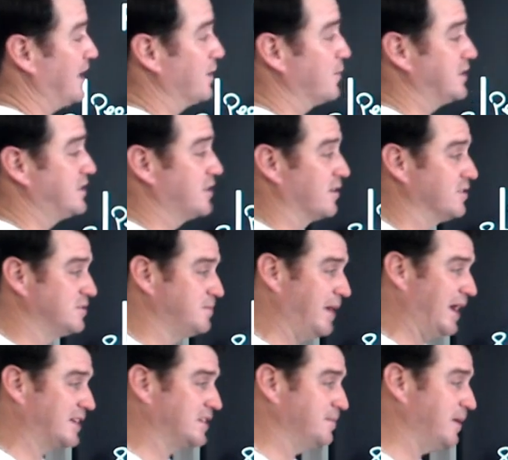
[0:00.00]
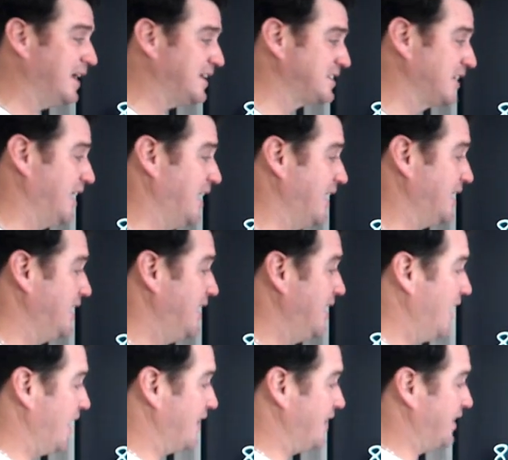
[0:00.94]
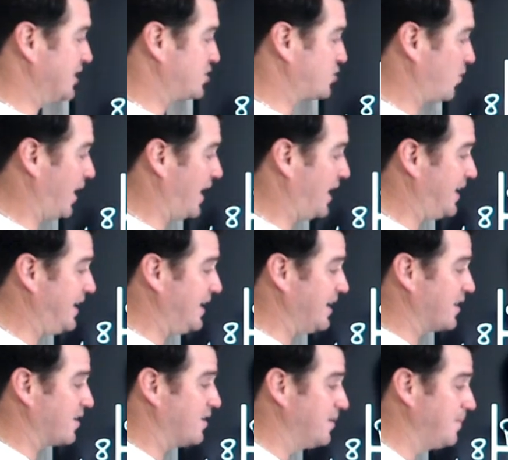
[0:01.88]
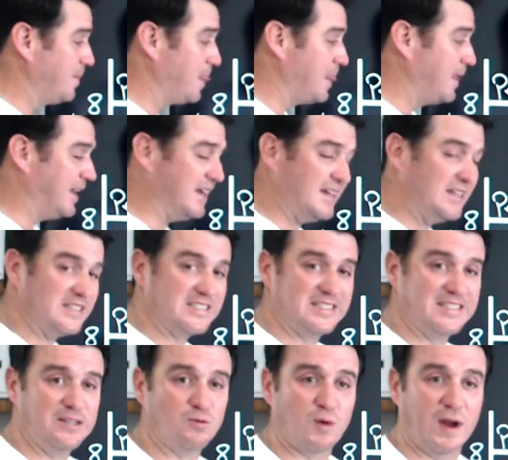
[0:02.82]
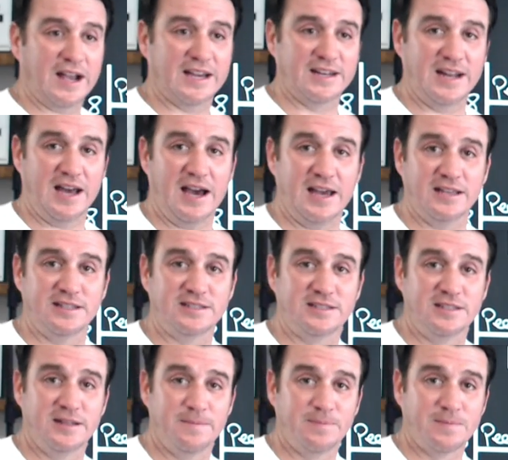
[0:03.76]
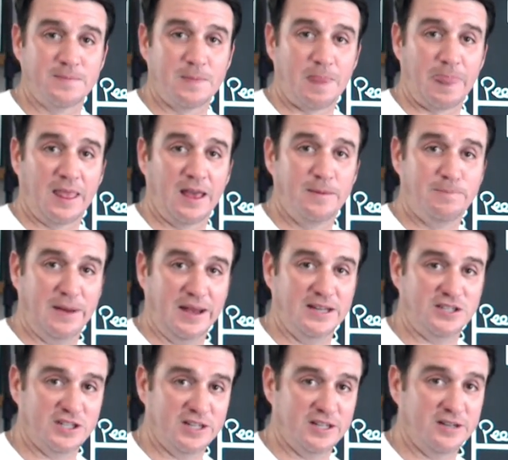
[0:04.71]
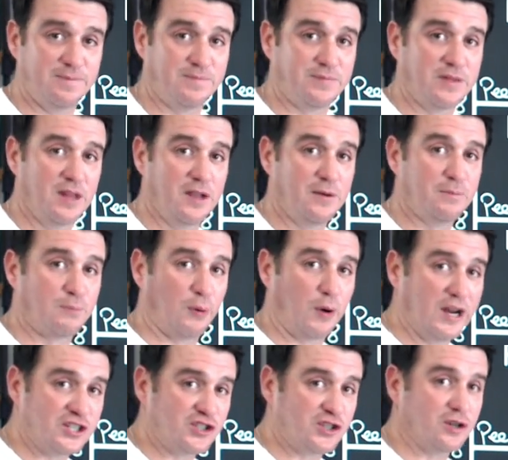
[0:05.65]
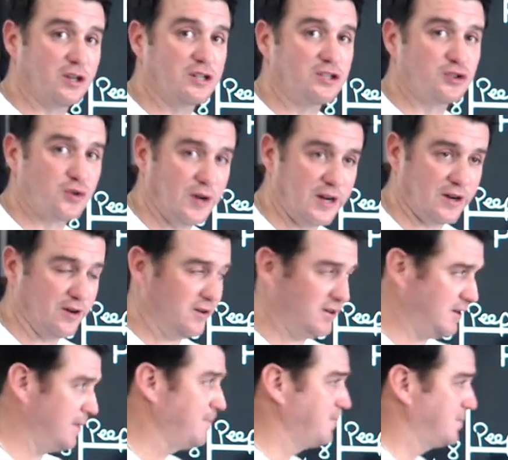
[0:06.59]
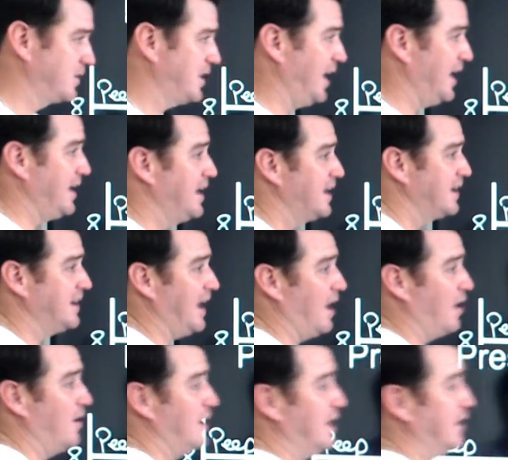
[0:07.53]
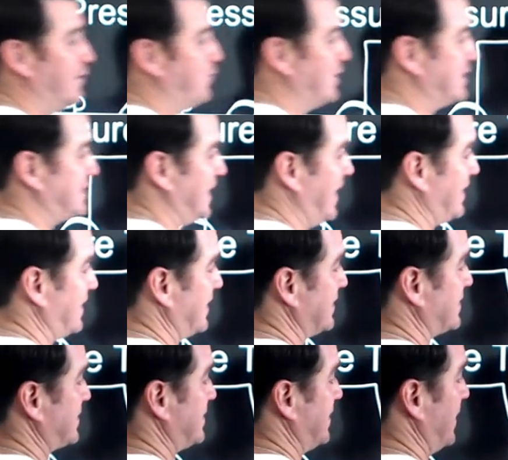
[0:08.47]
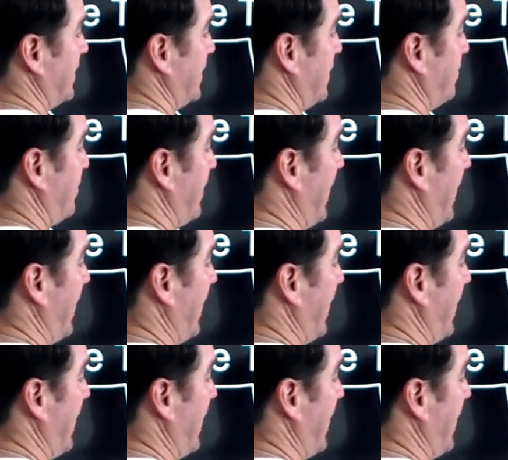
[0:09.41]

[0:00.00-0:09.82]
And it returns back to baseline. This right here is the recognized patient pressure triggered, okay? Now, if we take this